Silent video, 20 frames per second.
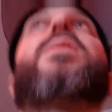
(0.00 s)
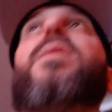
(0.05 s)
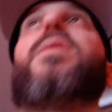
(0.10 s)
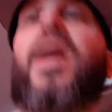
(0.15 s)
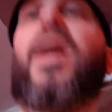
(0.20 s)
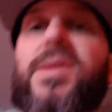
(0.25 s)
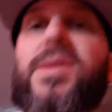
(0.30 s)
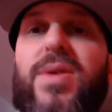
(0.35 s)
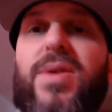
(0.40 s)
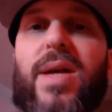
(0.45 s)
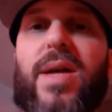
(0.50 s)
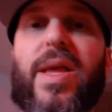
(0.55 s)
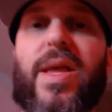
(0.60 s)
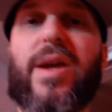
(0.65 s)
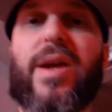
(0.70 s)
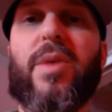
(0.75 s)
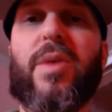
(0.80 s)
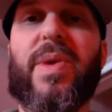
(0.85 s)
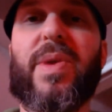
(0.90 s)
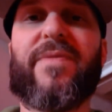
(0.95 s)
I still got light
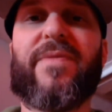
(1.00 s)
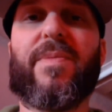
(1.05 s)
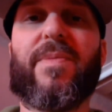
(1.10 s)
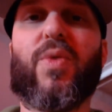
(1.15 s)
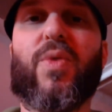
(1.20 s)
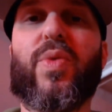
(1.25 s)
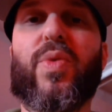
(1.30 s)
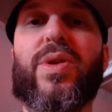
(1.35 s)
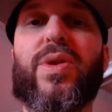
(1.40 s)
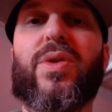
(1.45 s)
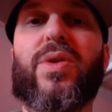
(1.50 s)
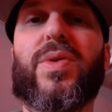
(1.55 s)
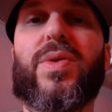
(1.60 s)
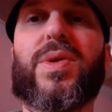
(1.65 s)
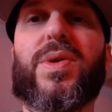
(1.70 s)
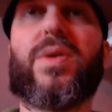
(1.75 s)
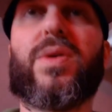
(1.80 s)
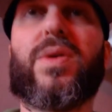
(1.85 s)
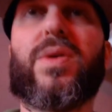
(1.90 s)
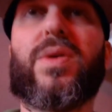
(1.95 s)
coming in from the window,
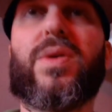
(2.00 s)
so,